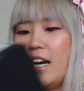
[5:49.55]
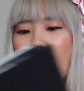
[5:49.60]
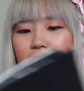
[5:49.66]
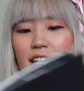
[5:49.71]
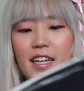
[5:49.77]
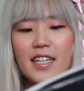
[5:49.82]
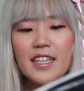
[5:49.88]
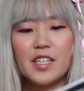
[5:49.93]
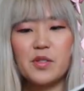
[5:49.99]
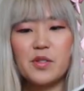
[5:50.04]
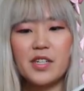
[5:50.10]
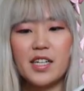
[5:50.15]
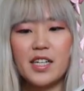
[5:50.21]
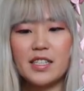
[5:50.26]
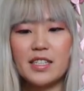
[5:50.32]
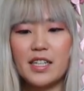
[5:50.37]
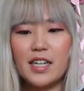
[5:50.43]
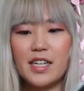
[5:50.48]
I like this one
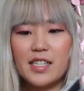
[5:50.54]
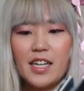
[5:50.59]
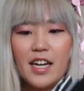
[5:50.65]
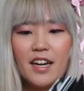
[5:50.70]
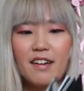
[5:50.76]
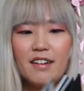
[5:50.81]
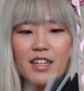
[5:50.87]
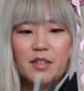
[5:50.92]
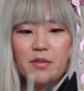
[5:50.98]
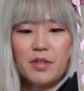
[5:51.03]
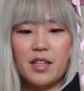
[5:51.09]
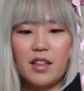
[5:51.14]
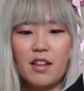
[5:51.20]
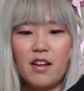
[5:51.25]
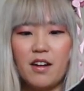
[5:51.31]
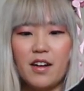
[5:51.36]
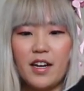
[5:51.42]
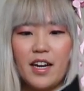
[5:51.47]
because it has Haeri with
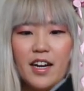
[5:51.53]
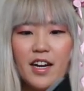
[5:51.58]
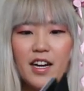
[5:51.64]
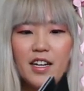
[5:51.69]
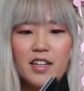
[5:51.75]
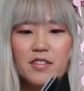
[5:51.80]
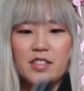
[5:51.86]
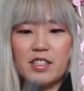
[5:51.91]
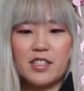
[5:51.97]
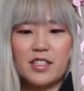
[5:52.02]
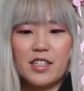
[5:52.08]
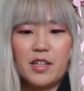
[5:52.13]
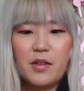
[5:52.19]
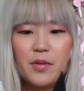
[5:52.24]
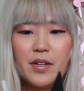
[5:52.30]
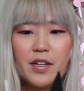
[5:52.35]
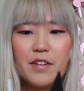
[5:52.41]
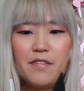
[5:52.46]
long hair, which is
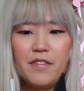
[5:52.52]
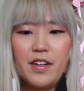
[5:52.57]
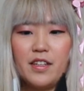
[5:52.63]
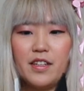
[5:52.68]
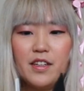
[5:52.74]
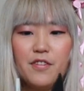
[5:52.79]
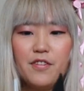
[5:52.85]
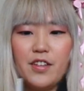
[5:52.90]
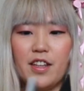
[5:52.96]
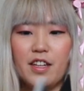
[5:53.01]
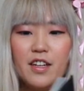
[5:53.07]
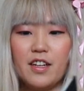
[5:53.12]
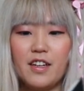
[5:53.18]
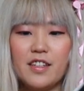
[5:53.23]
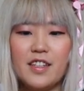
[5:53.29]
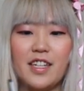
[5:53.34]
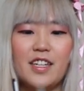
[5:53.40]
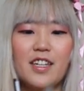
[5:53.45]
like when I fell in love with
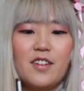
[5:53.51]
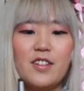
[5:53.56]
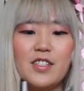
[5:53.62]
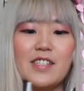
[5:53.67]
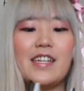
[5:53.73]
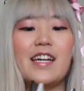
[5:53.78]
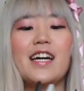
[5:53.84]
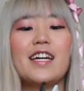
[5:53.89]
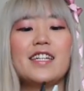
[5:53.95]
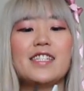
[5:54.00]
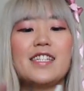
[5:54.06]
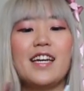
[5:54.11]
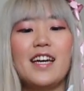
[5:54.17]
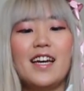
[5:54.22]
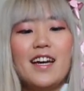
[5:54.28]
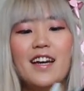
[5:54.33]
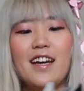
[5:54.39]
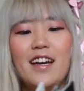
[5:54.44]
her, and then it also has
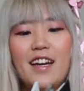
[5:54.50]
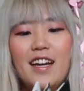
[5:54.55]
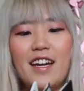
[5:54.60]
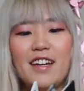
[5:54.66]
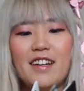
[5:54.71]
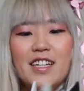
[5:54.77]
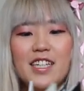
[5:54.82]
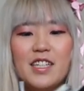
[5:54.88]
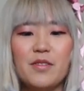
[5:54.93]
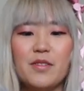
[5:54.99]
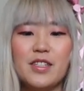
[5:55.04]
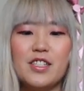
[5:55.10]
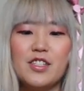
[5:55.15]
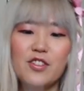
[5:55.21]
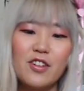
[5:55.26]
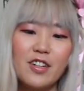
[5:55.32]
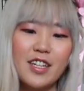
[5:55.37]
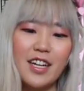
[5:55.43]
Haeri with
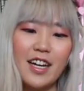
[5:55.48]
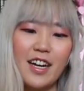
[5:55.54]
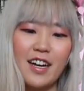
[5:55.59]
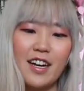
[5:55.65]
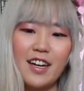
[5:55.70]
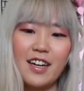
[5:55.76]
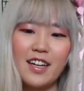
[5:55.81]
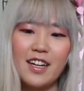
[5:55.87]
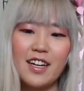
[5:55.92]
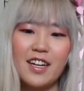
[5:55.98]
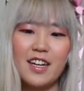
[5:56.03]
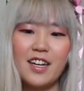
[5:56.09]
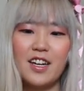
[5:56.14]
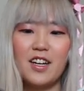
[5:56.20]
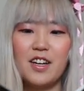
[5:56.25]
short hair,